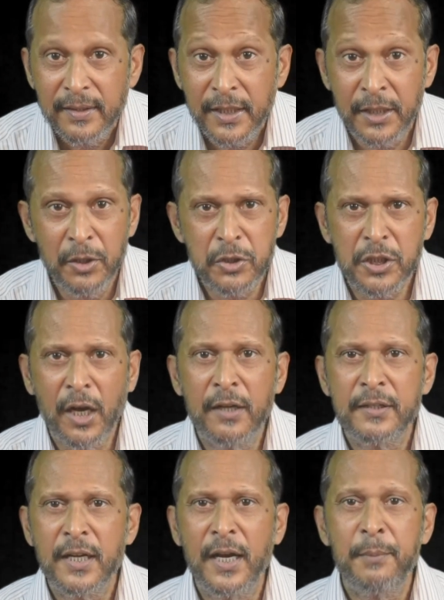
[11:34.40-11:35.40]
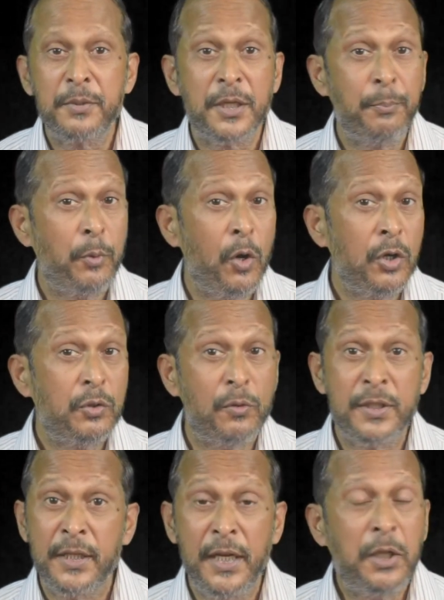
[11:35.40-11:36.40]
The Hindustan Times report
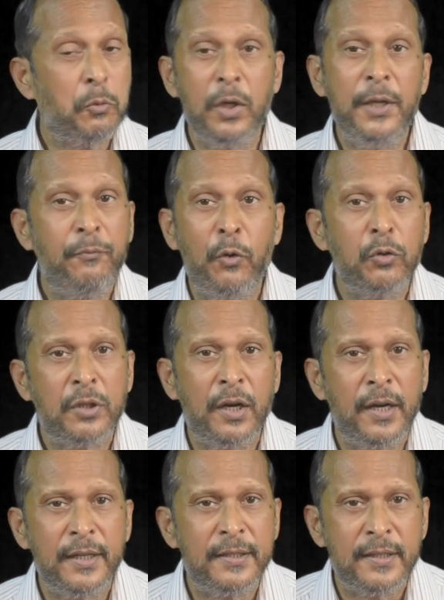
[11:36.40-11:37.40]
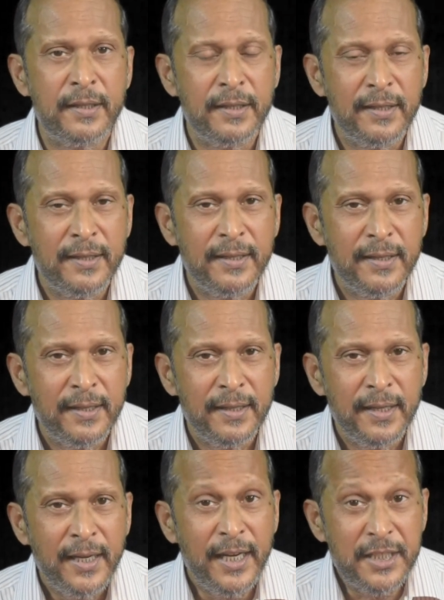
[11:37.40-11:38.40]
was equally forthright.
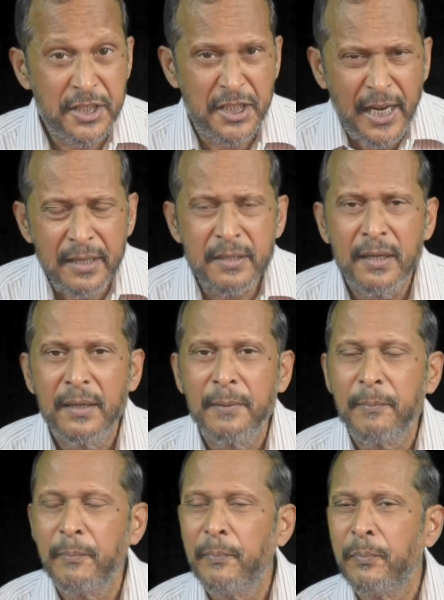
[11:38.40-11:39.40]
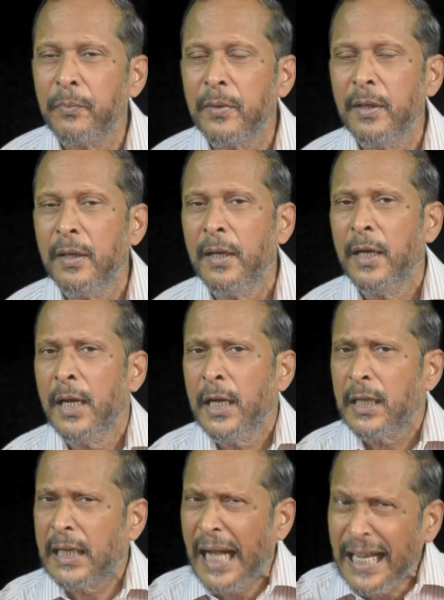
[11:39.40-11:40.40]
It said,
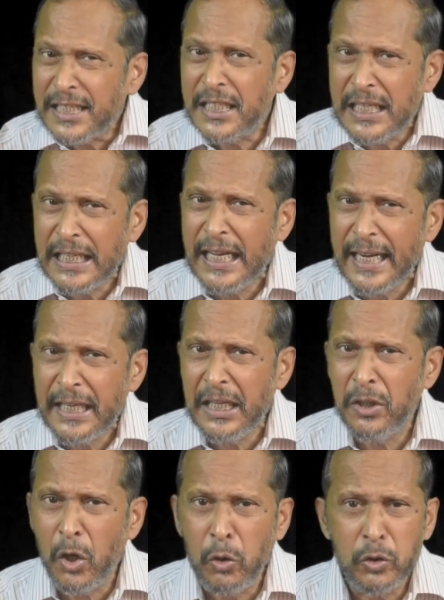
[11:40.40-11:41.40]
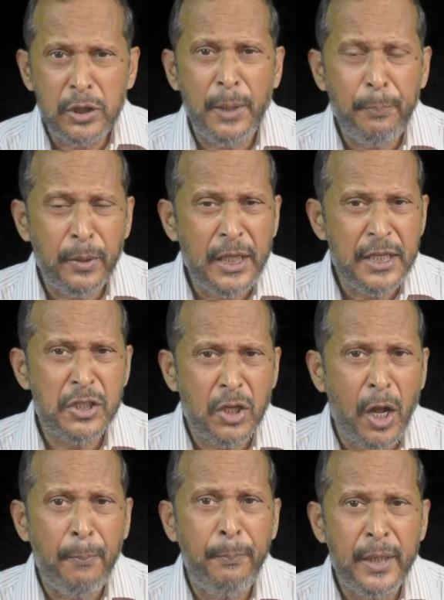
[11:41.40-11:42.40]
castigating the Uttar Pradesh
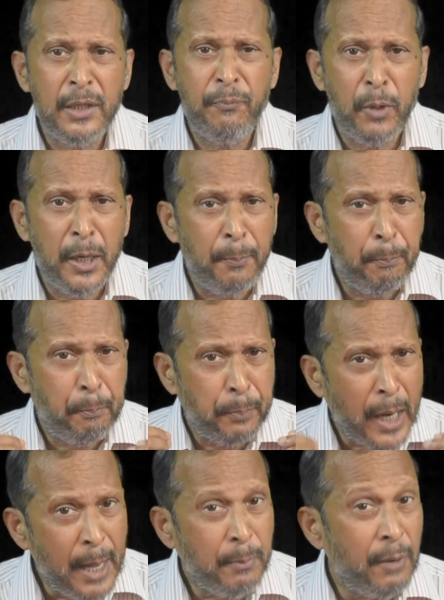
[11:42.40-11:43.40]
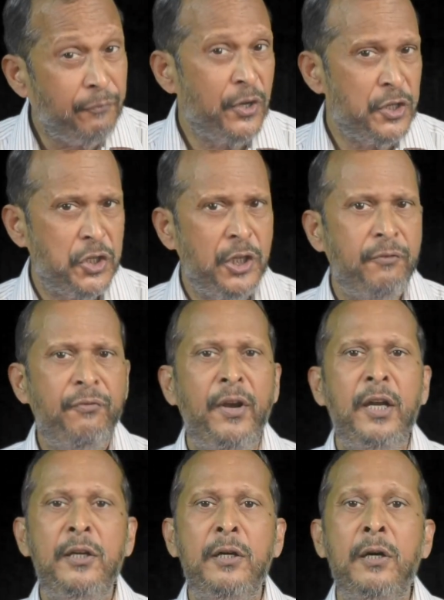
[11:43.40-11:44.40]
government for a prima facie
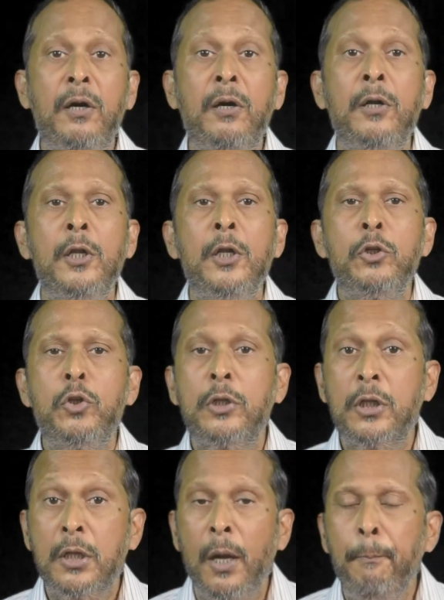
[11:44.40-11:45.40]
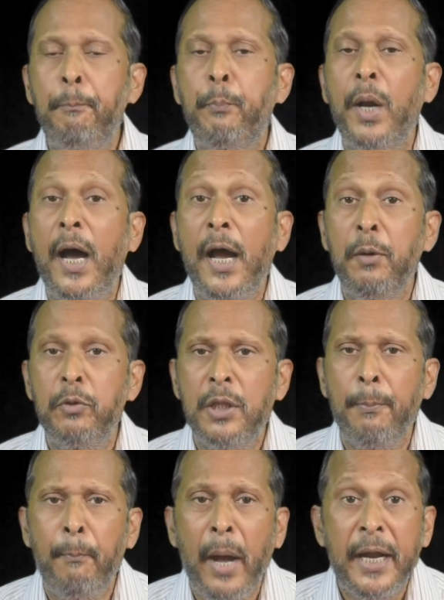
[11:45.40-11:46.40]
failure to comply with
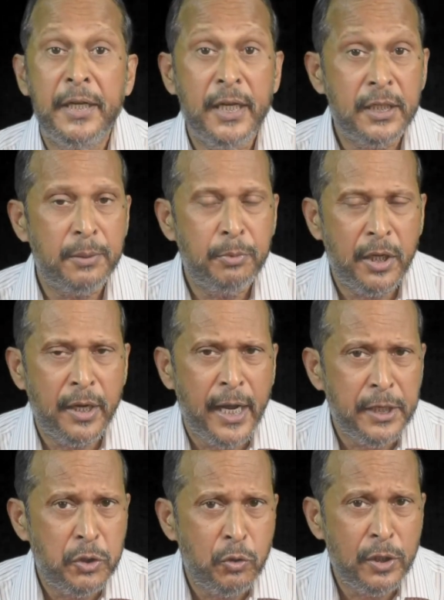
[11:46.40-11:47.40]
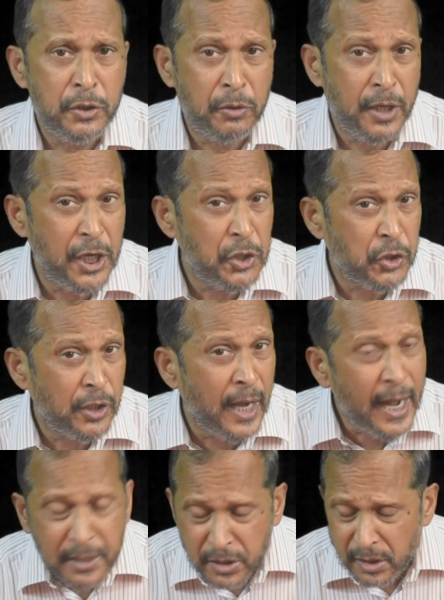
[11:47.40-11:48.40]
the mandate of the Right to Education
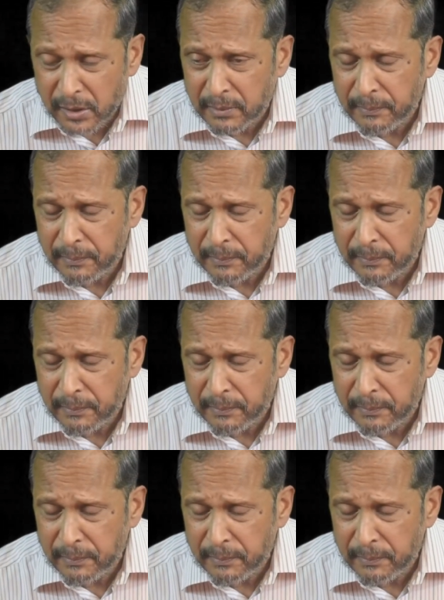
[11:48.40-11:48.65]
Act,